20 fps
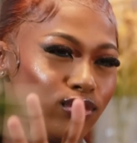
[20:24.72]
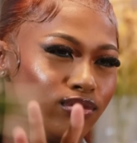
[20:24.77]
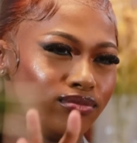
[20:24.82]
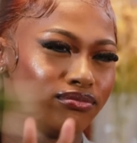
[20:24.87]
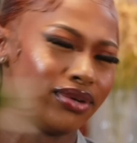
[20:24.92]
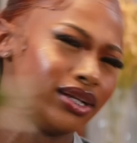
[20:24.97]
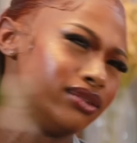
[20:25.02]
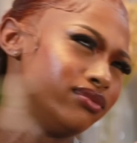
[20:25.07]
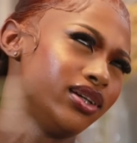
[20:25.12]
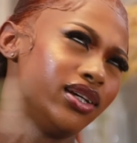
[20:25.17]

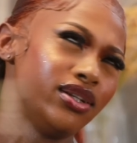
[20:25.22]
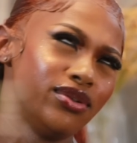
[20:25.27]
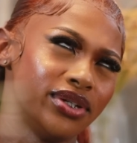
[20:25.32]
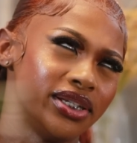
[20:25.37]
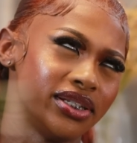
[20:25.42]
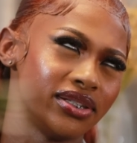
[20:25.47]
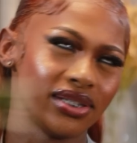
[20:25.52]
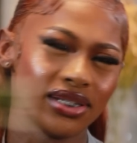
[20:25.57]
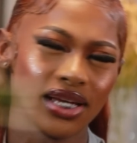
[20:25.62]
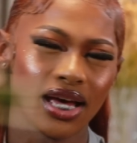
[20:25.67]
Room, but
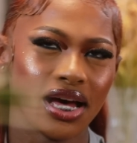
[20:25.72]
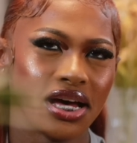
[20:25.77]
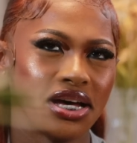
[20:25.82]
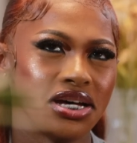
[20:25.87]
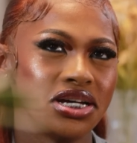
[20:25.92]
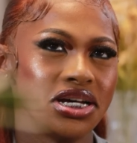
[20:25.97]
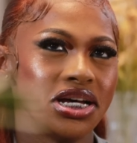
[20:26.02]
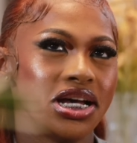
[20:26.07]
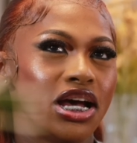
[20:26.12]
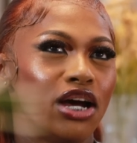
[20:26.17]
anyways,
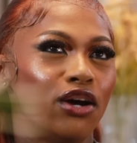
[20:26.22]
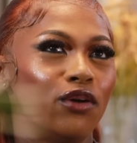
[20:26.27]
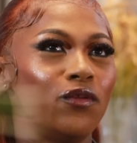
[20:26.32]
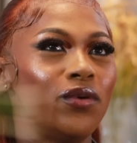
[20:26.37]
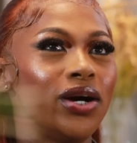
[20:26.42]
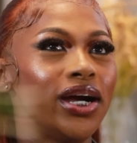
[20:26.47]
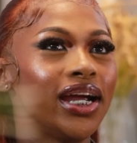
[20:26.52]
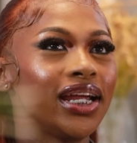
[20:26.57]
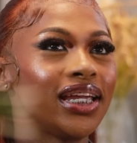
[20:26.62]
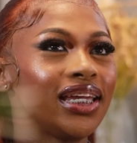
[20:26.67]

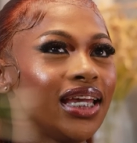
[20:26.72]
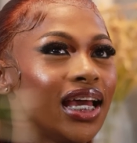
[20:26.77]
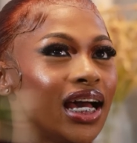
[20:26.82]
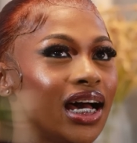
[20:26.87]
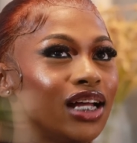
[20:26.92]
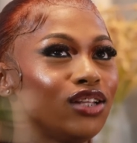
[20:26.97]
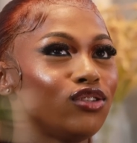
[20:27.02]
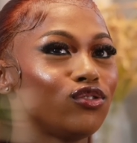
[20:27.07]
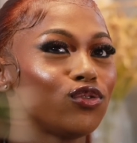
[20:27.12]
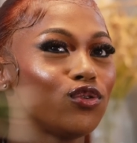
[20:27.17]
we're
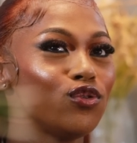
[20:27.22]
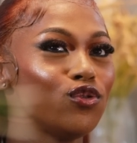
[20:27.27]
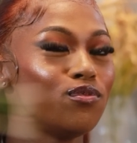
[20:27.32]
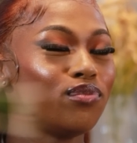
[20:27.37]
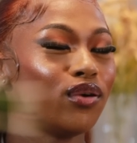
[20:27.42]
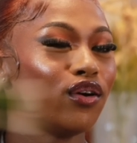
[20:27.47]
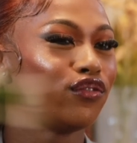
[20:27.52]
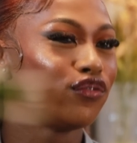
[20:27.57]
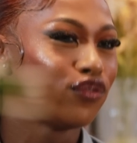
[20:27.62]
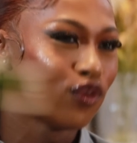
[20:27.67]
here to
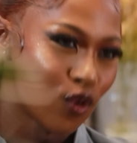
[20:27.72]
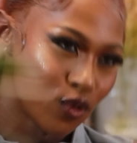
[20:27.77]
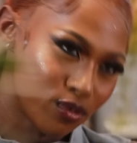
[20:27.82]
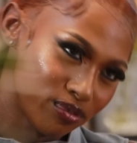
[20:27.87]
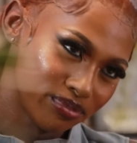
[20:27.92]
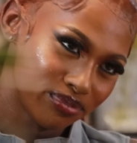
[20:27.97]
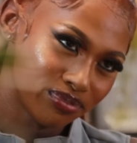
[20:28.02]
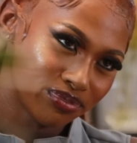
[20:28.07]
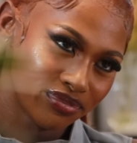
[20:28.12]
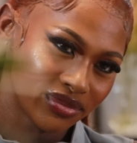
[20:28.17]

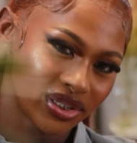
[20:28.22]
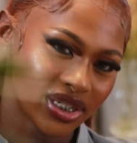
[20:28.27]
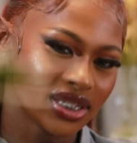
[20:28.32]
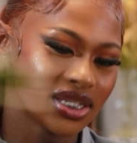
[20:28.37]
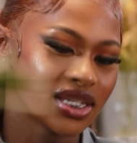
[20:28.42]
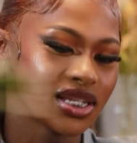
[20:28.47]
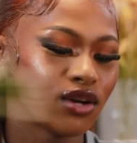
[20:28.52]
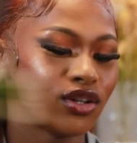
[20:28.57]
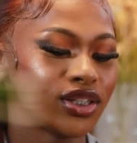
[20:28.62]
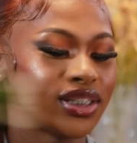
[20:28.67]
perform.
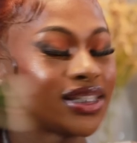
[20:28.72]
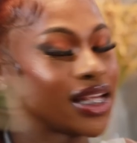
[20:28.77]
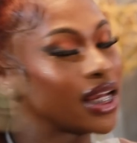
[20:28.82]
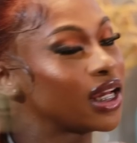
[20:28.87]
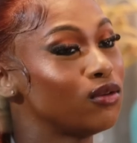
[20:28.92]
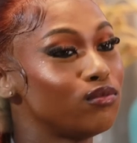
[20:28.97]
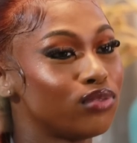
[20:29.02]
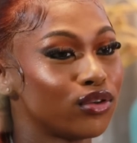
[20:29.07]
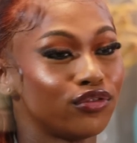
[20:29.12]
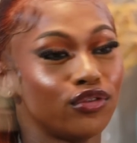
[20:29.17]
This is our second